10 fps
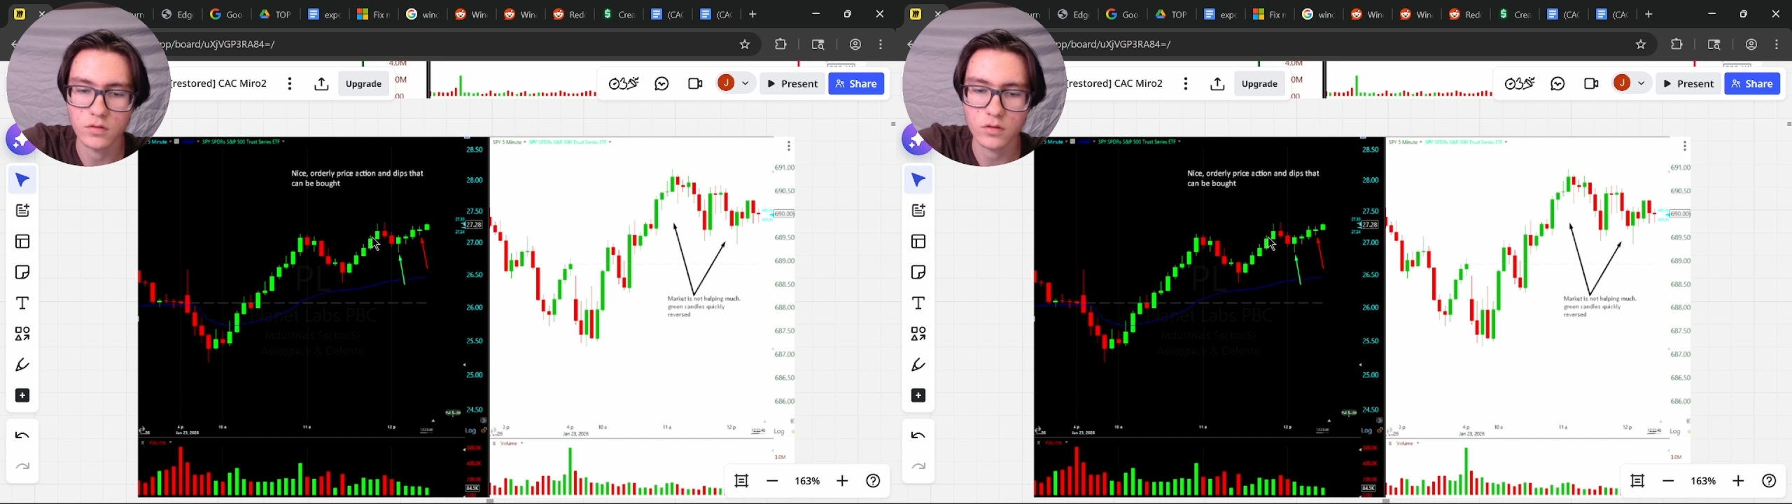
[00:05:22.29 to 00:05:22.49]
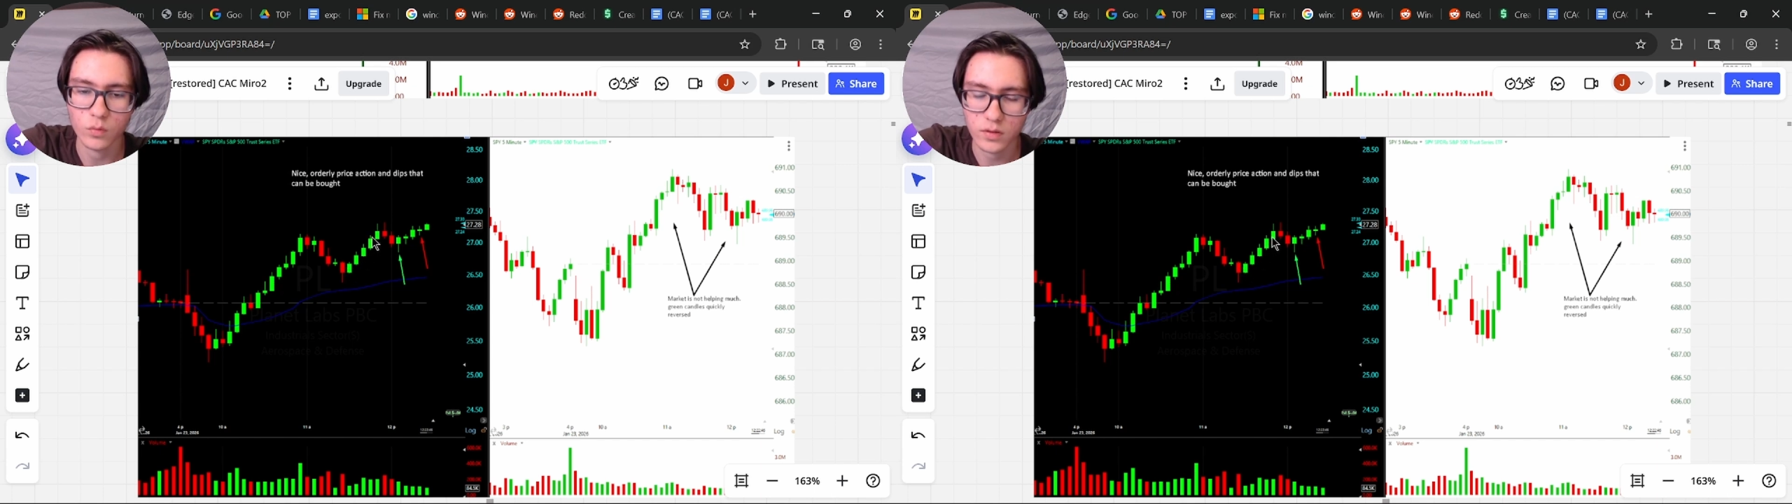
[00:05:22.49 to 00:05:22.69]

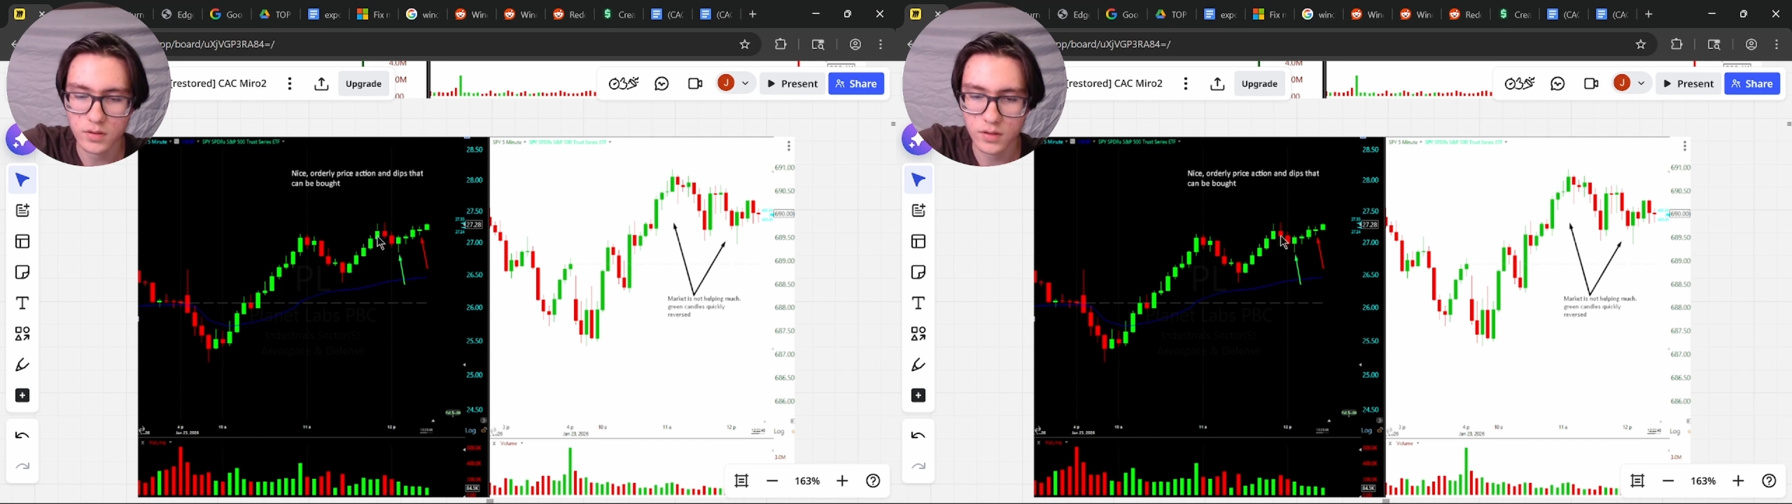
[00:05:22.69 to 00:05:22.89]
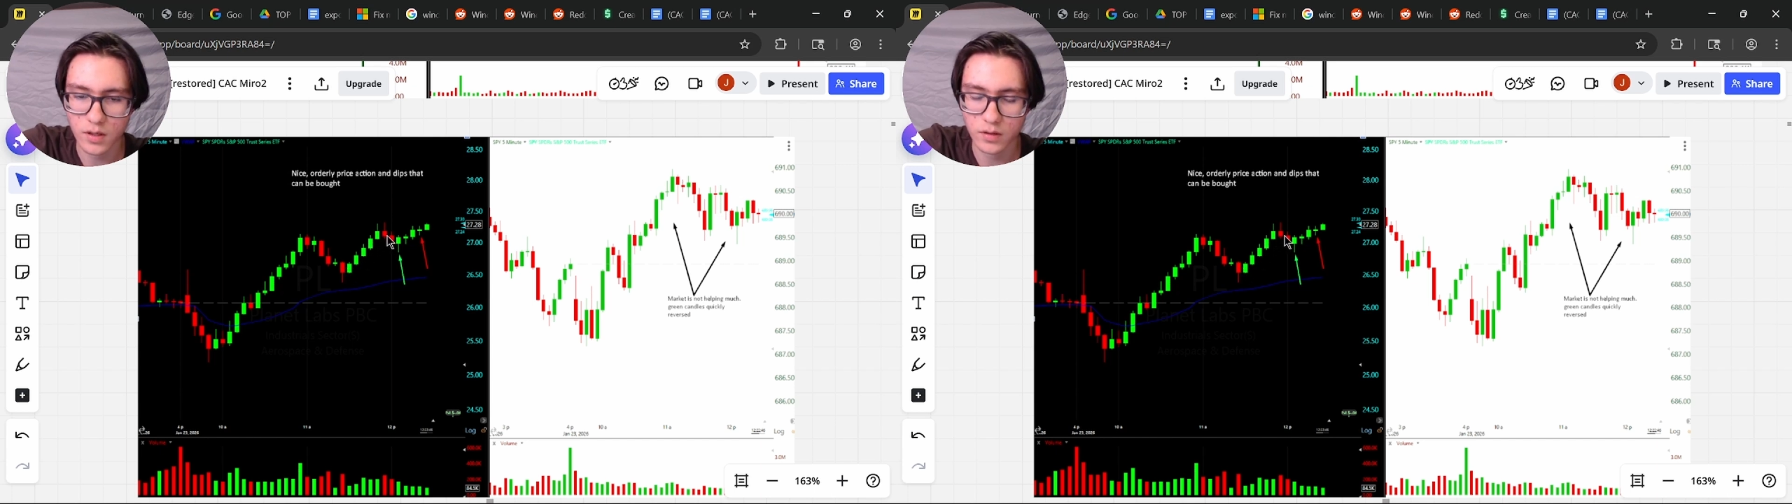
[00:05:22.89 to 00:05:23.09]
So when the
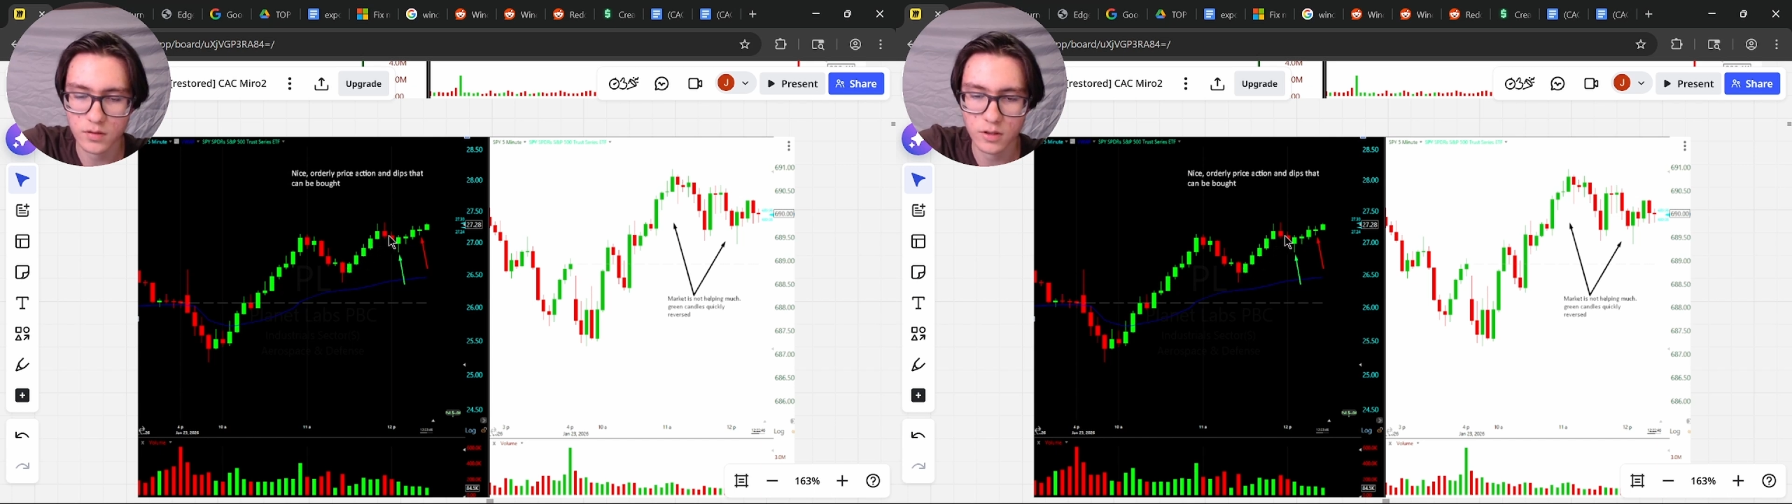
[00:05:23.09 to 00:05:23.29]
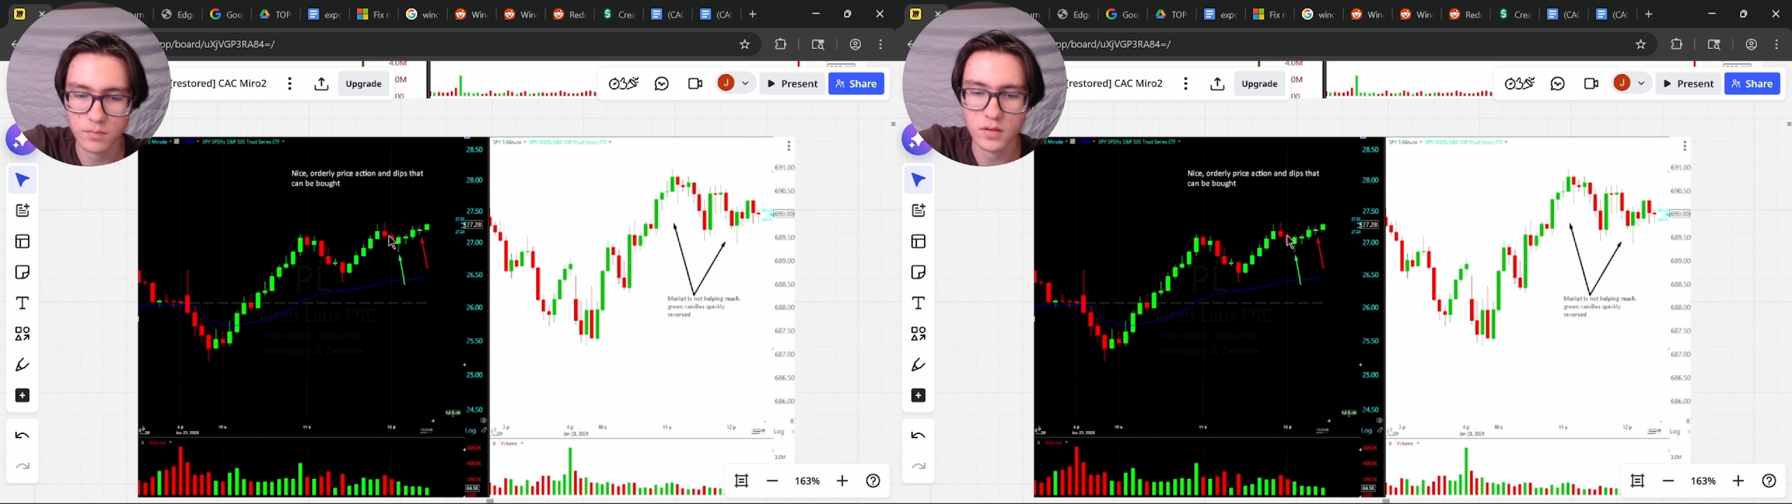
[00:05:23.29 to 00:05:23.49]
stock
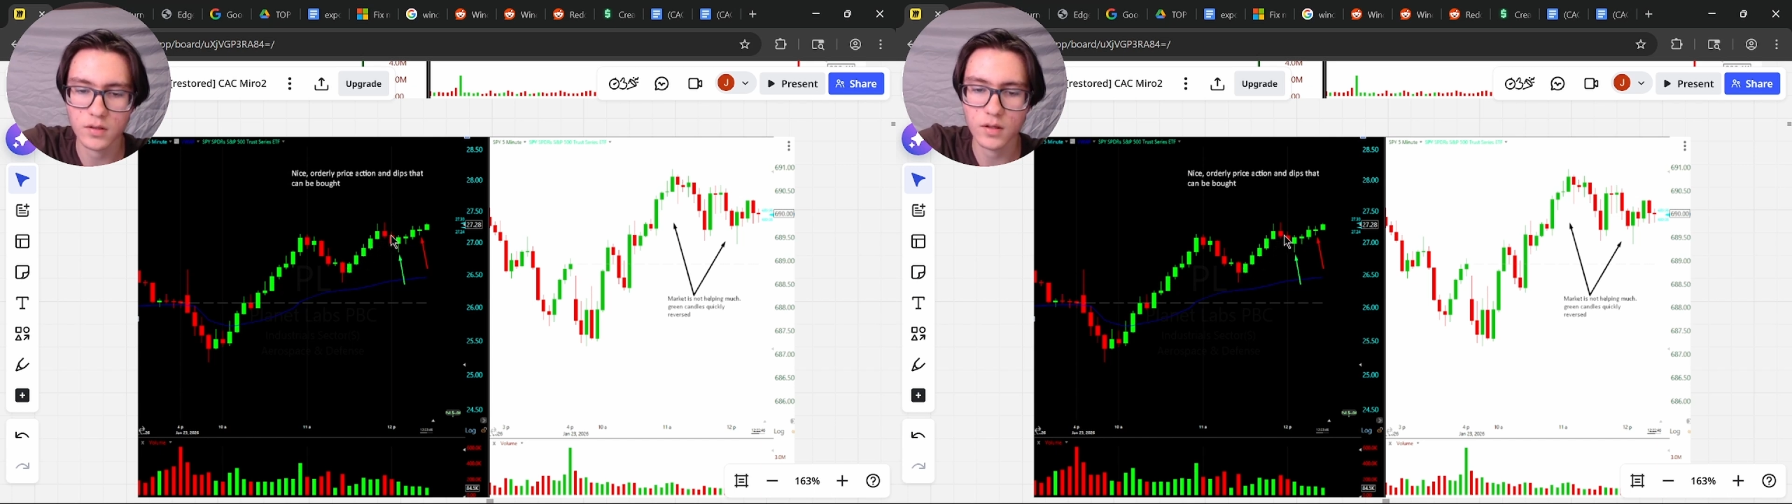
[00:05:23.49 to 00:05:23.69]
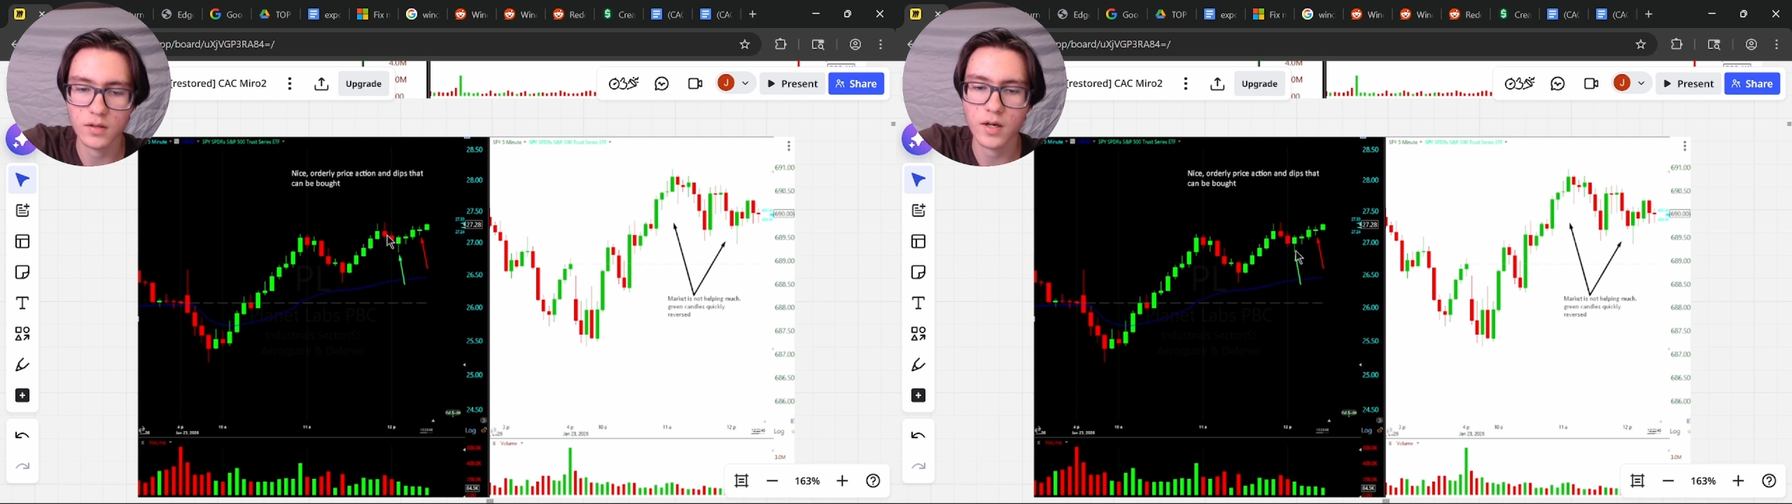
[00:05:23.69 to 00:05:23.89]
dipped again,